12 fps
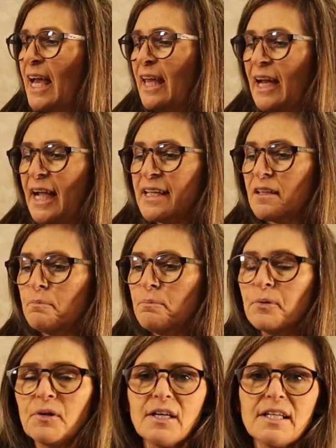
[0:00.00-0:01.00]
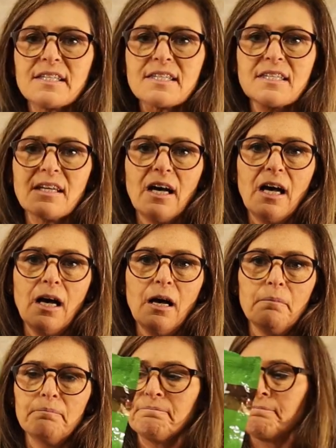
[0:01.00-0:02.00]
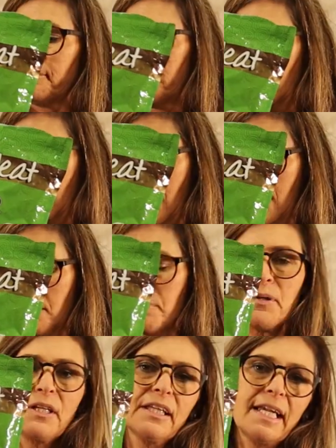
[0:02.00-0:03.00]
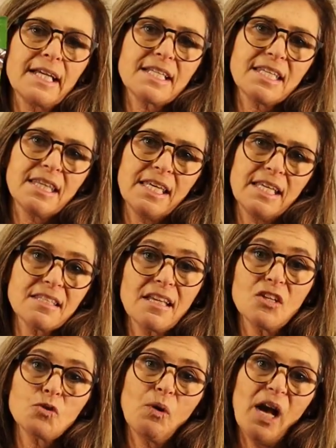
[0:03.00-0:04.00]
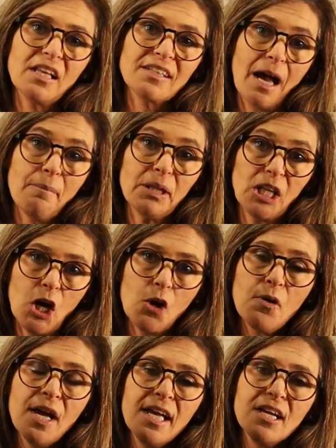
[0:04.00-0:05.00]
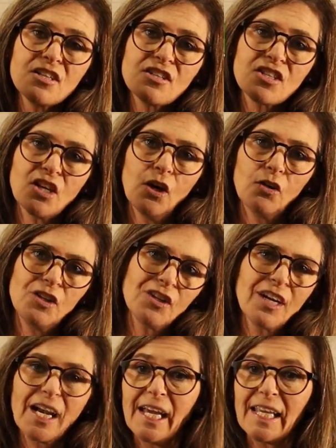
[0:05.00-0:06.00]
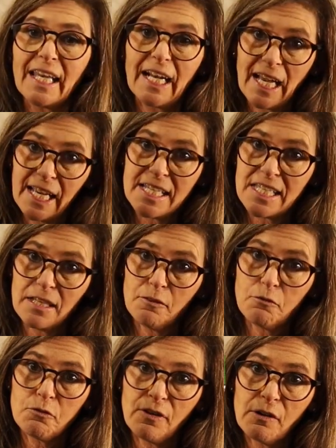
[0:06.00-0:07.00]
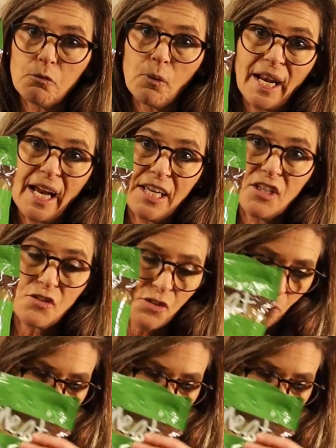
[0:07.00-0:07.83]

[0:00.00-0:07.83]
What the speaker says: And I can put a link to these as well down below, so you can kind of get an idea of what I use